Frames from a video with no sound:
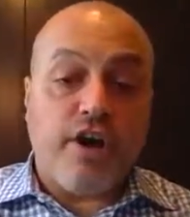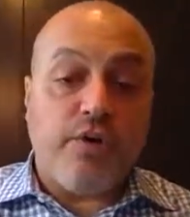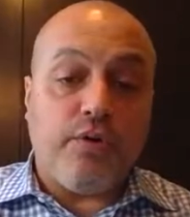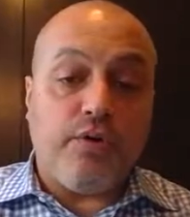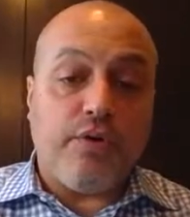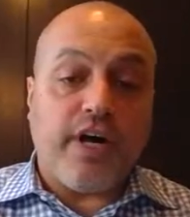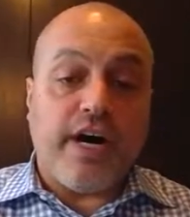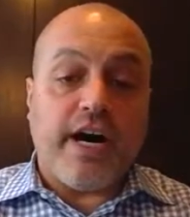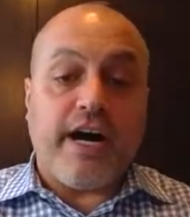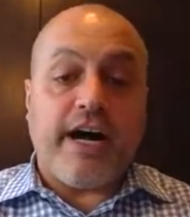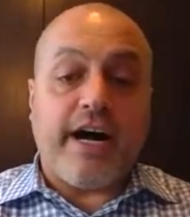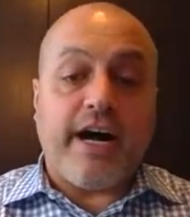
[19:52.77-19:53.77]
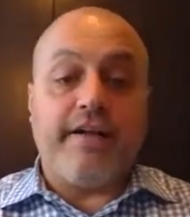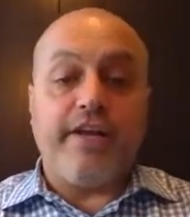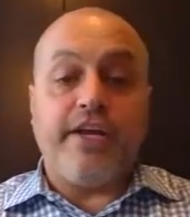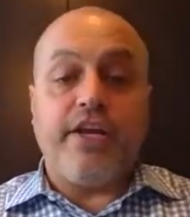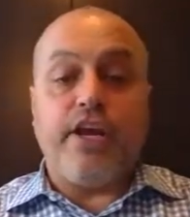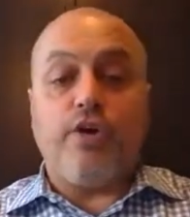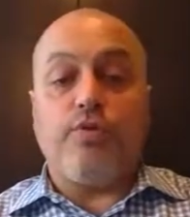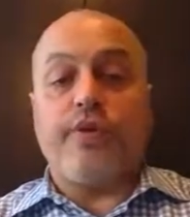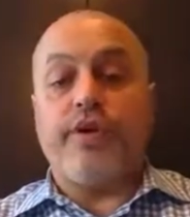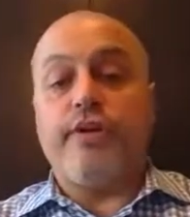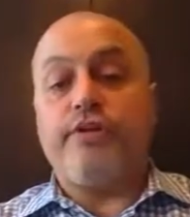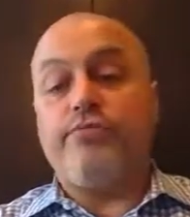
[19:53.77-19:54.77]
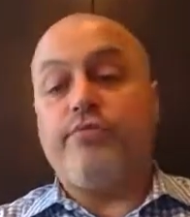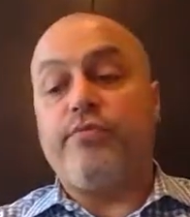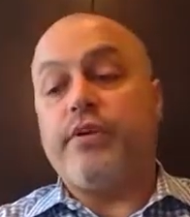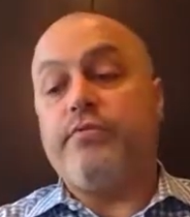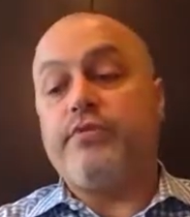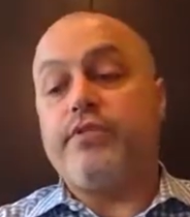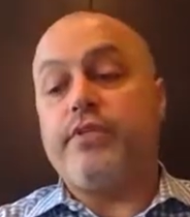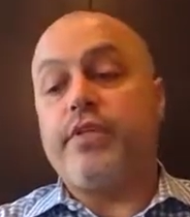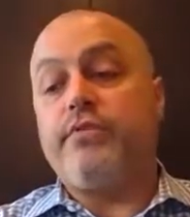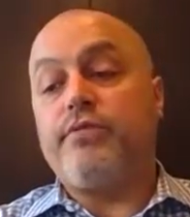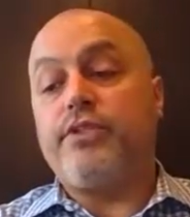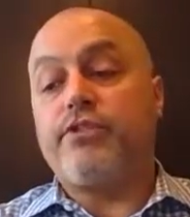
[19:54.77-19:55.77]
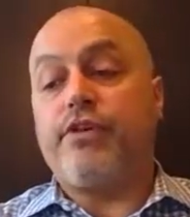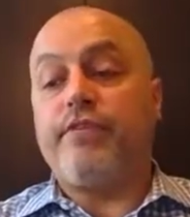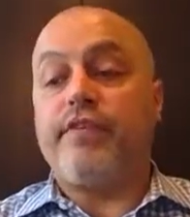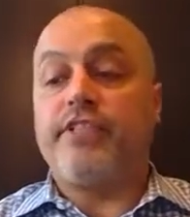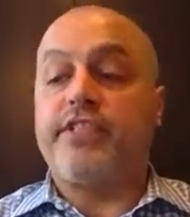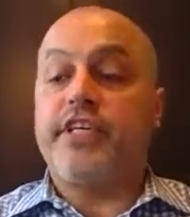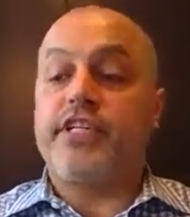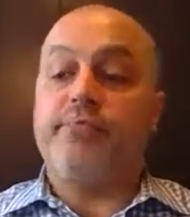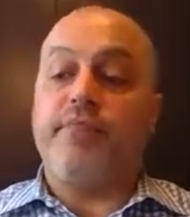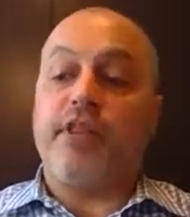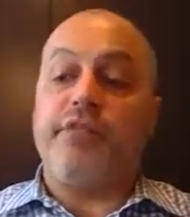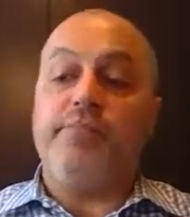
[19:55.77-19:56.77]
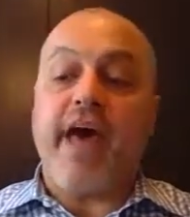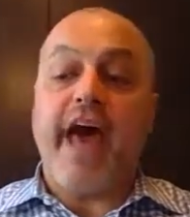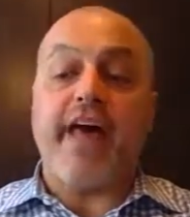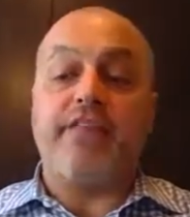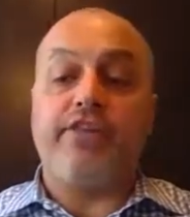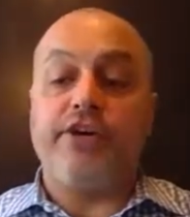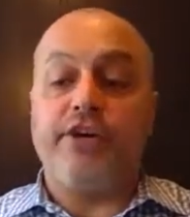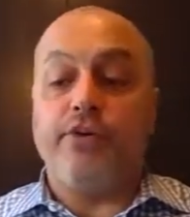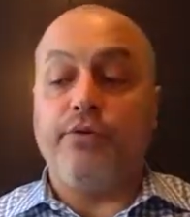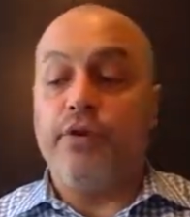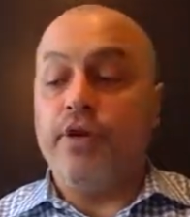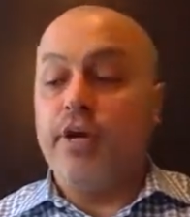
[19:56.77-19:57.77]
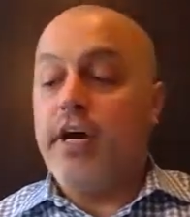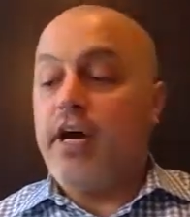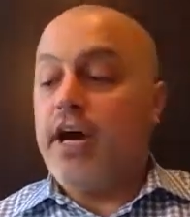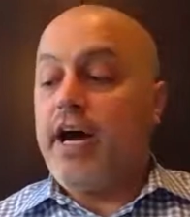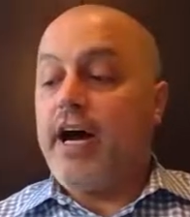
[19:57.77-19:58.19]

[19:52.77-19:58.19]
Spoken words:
So it was sort of a 6-month path to